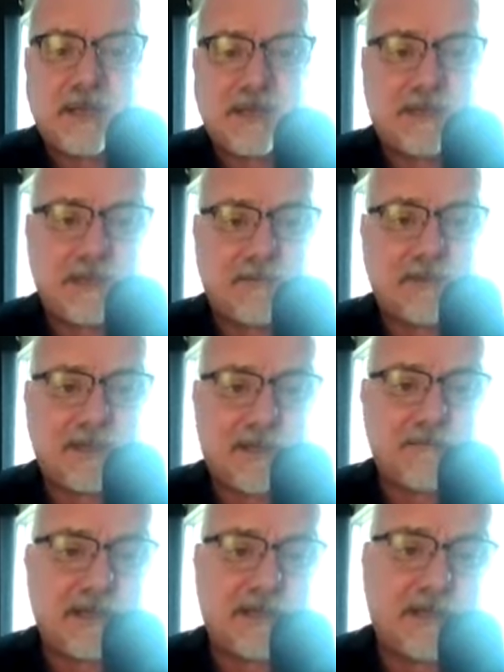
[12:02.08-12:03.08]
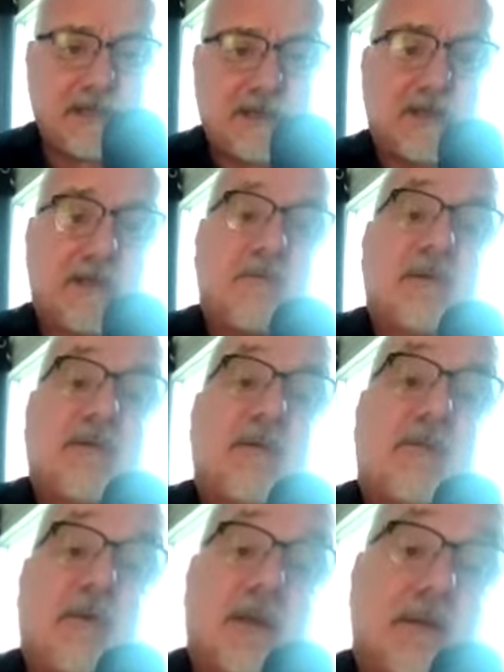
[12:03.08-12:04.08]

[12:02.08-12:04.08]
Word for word: anything with that meditation, then what's the point?